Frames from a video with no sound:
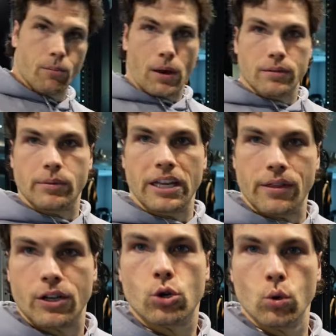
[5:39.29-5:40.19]
probably
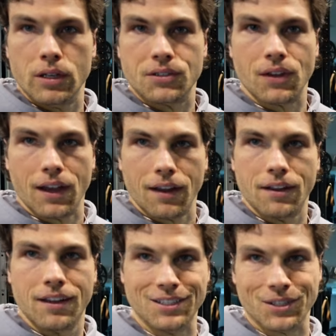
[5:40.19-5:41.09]
the coolest thing
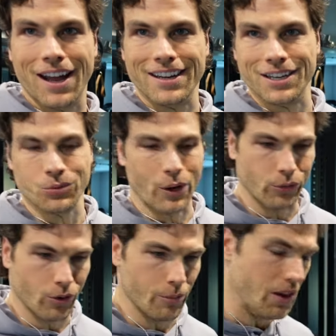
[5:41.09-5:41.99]
he's got in his weight
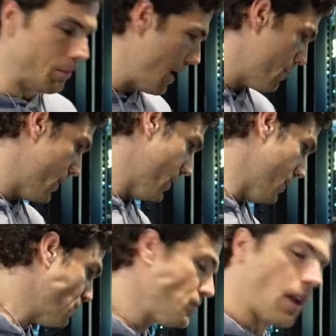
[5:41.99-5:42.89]
room, in my opinion,
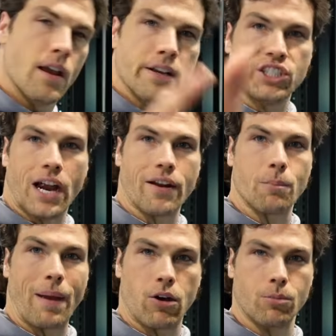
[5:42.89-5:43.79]
shout
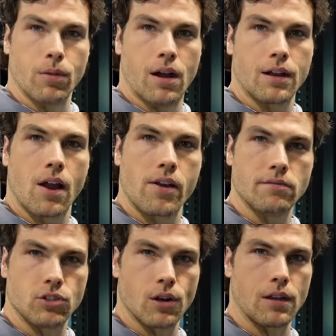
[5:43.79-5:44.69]
out Power Block.
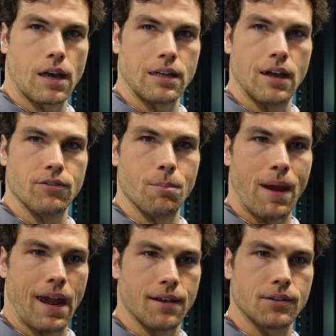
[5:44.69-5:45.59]
You've shown a lot of love in the
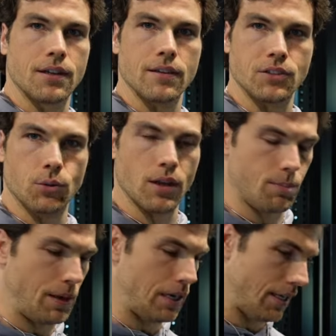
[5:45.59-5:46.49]
past. Let's do another
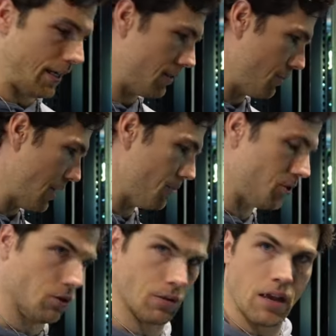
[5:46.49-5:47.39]
podcast sometime
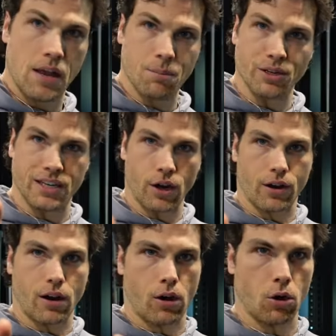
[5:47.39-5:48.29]
soon. But Derek
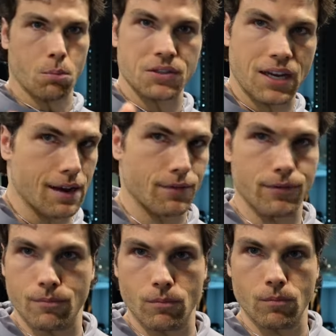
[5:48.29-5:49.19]
Carr must have
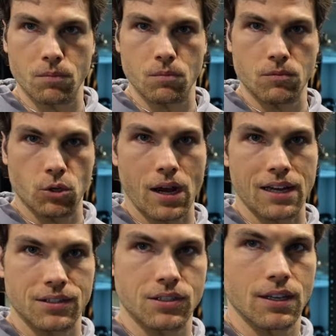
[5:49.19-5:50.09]
your
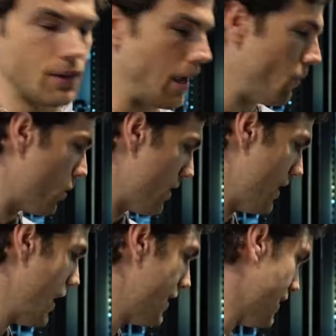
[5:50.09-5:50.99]
nicest, if not one of the
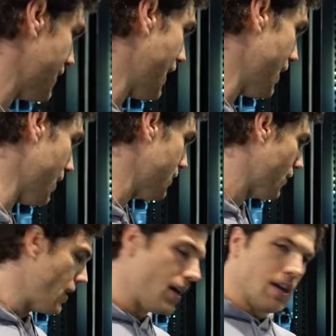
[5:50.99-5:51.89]
nicest setups.
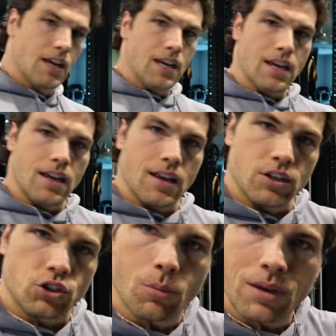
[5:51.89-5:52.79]

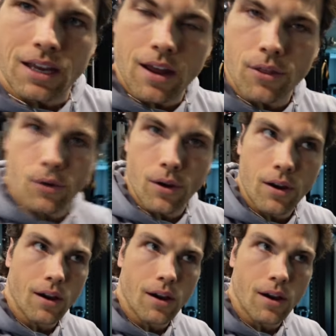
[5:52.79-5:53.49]
Show me another